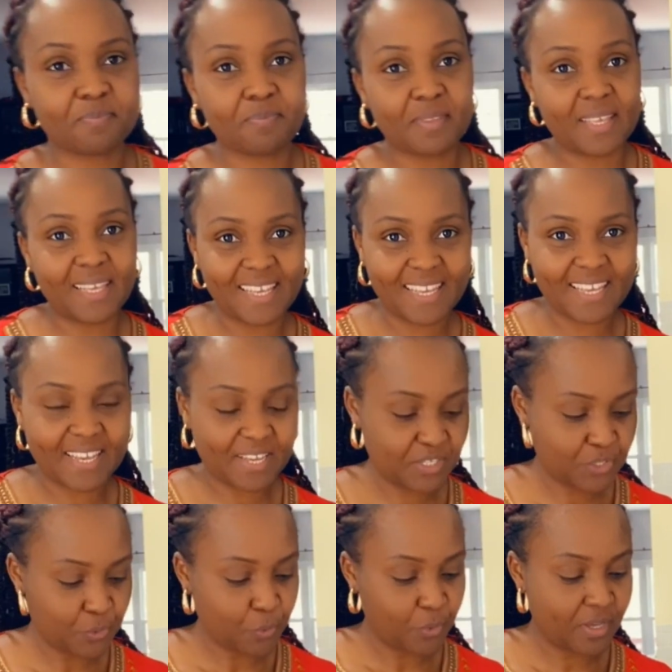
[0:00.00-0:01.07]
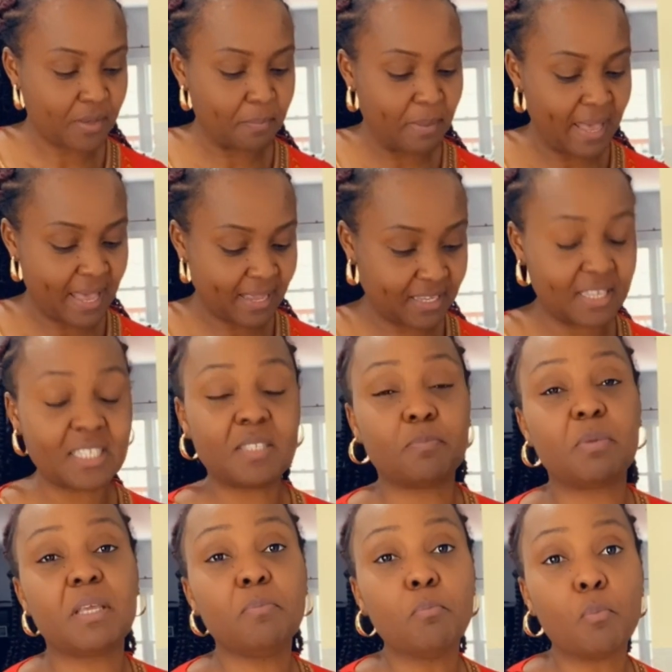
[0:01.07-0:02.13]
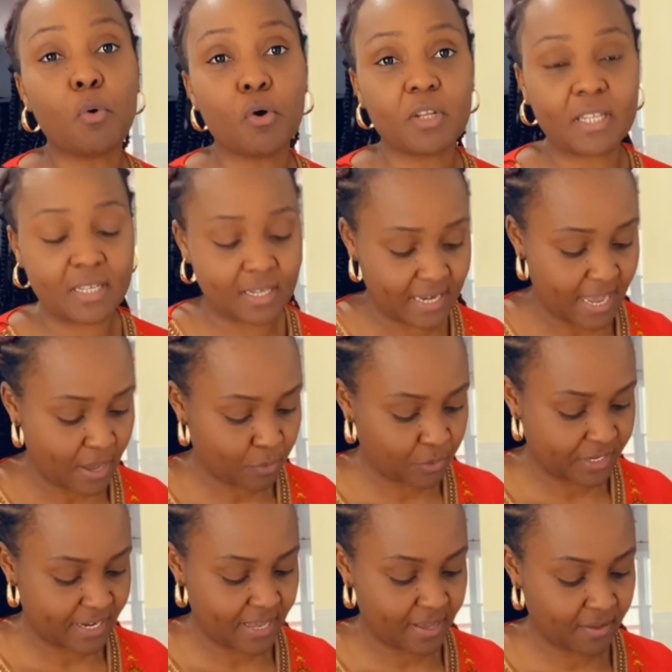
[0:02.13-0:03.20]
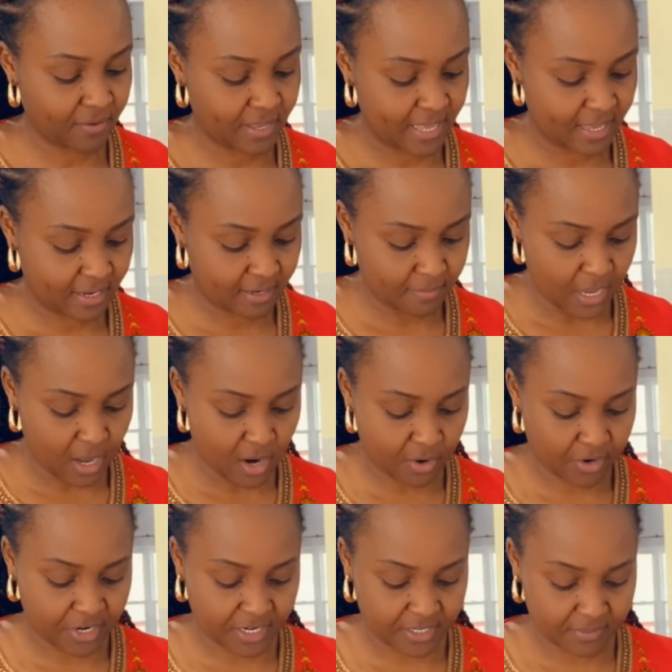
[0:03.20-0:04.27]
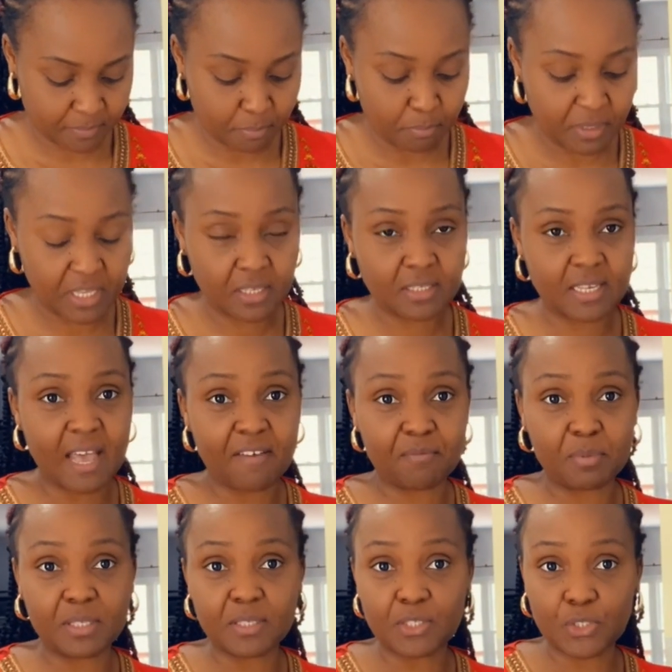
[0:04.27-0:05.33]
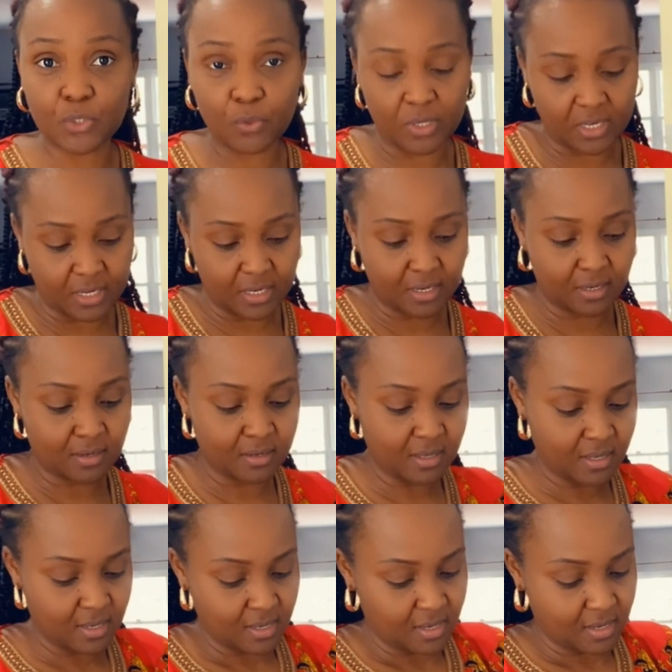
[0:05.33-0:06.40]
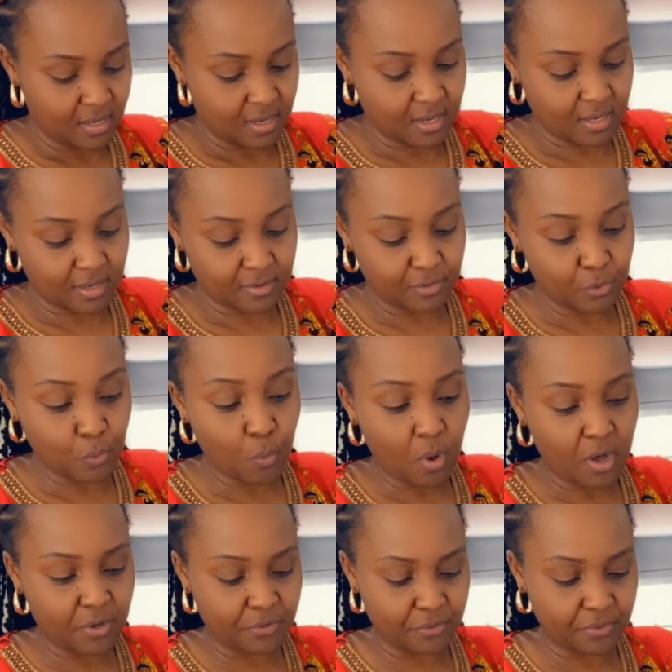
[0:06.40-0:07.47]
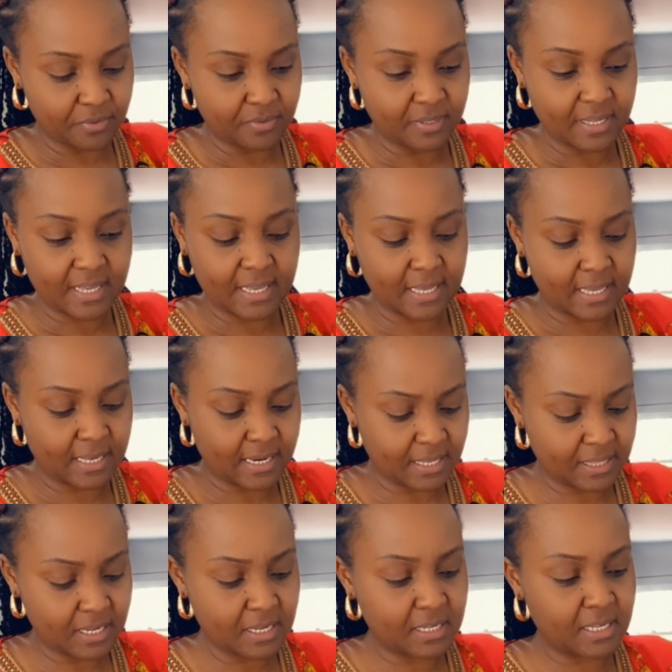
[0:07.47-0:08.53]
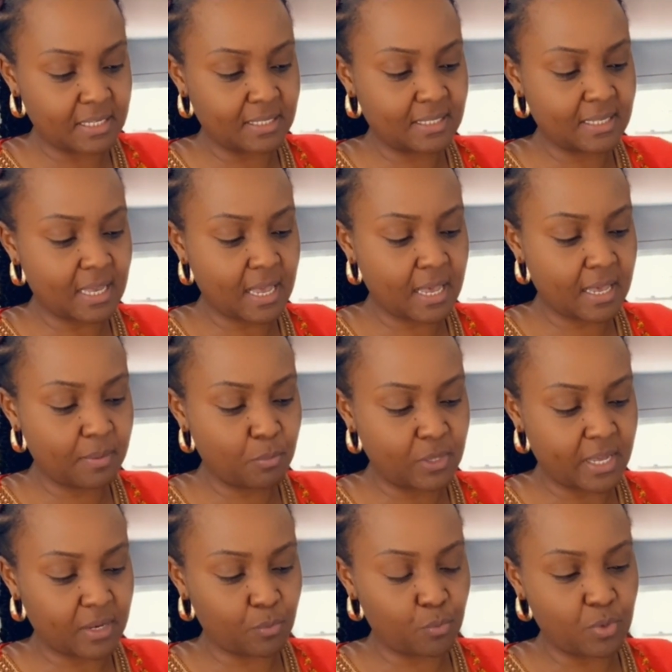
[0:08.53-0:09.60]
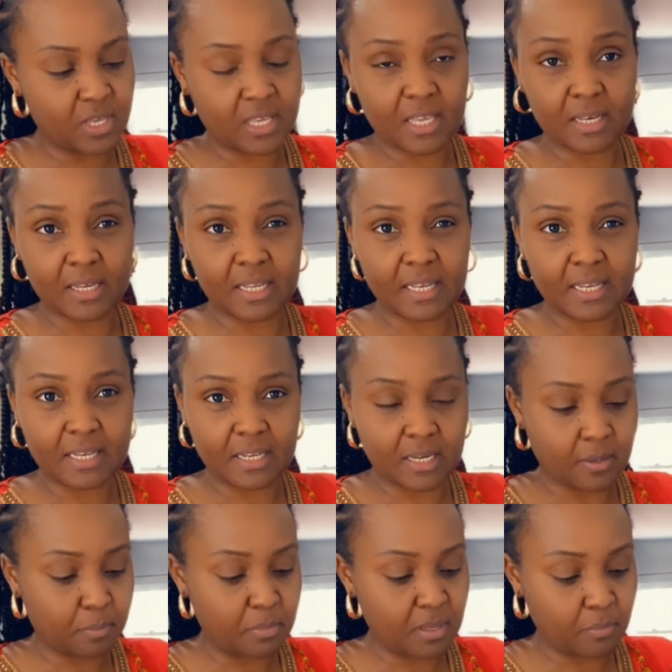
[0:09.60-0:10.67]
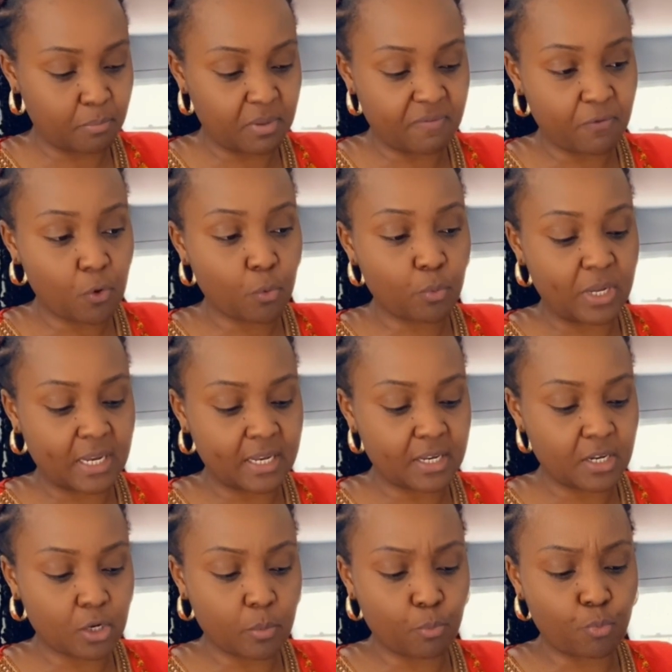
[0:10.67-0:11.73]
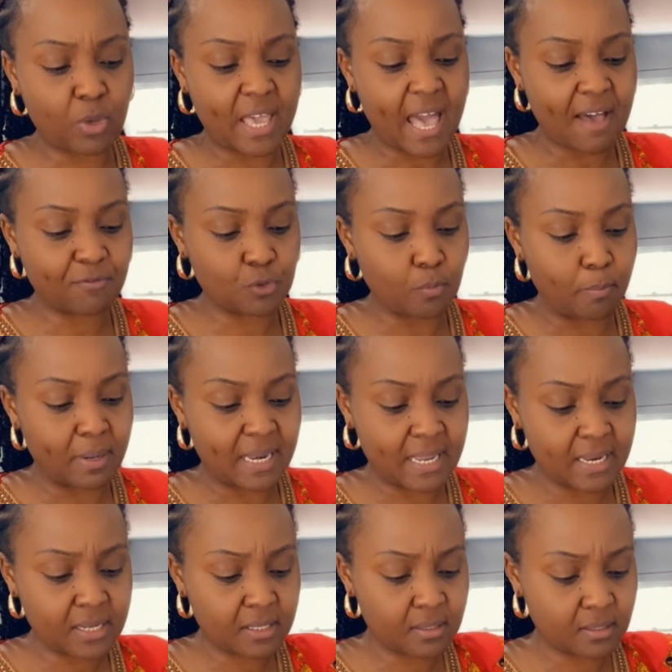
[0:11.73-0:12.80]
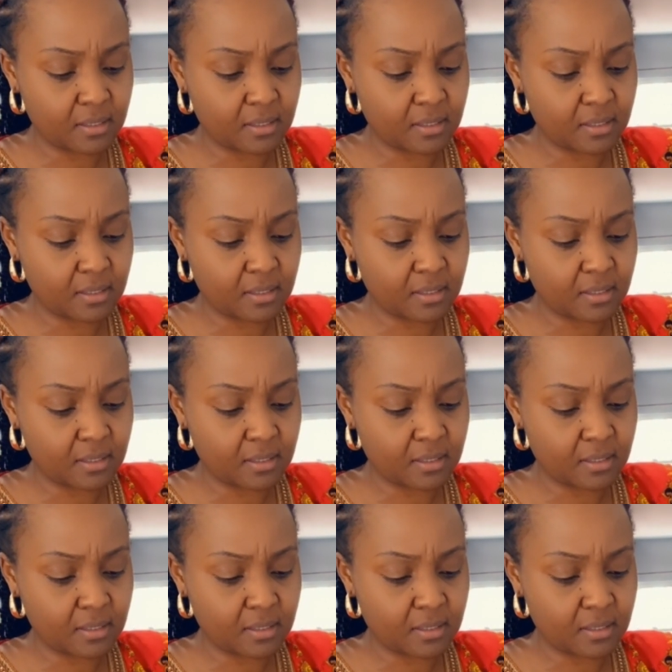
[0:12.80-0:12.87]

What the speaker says: Hey guys, we are back. It's been more than an hour now, and our beans have been soaking in the water, and I think it's time that we can clean it up. Before we clean it up, we have to blend it